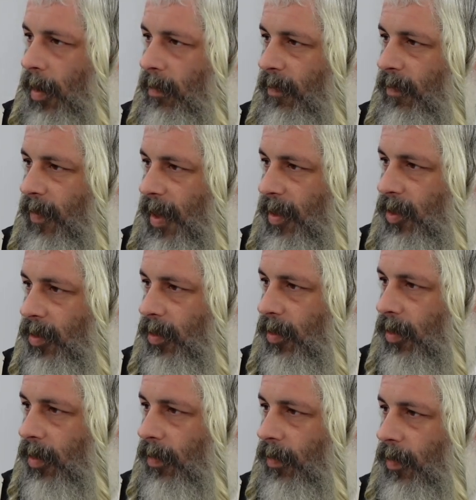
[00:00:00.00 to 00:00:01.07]
vessel
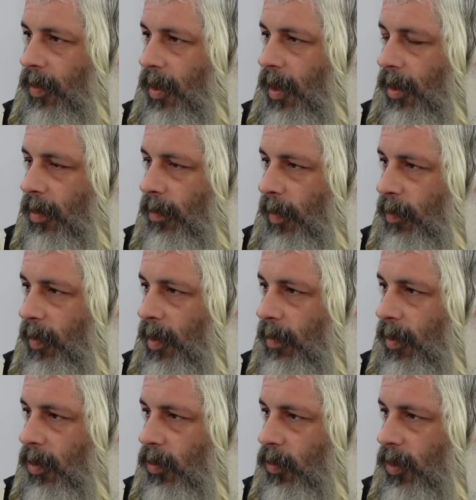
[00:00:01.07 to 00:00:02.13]
for the ultimate
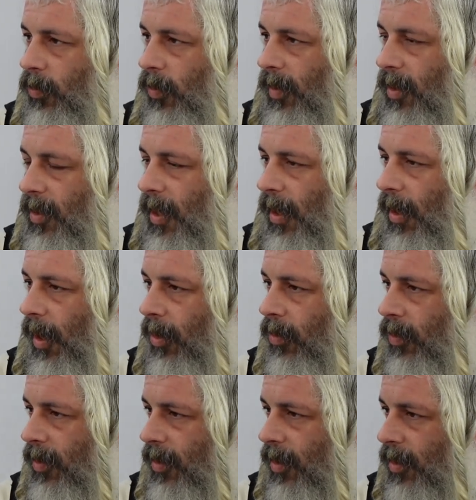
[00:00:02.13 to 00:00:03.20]
pnimiyut, which were the 10
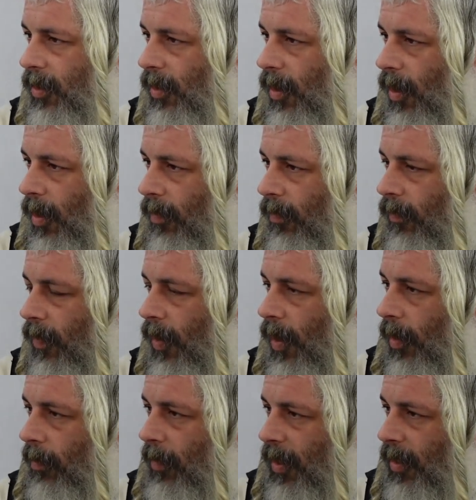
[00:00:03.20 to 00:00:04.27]
utterances of
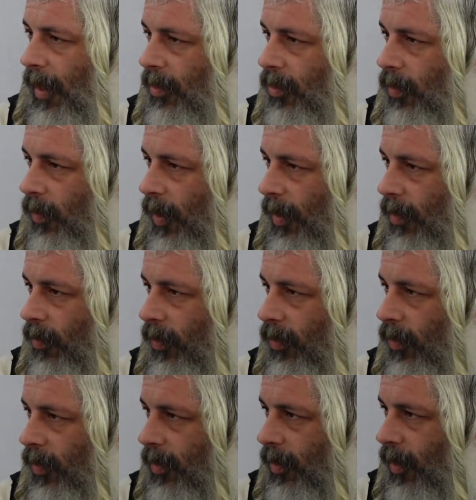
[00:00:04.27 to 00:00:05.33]
Matan Torah that were
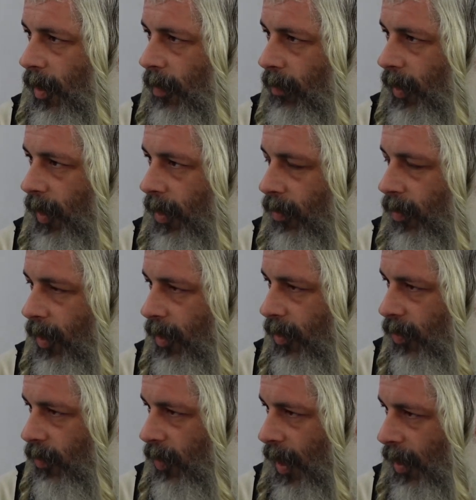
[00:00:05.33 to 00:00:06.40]
going to come later in
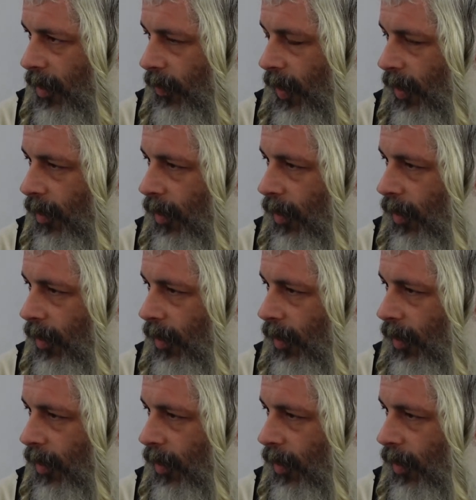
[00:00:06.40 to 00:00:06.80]
history anyway.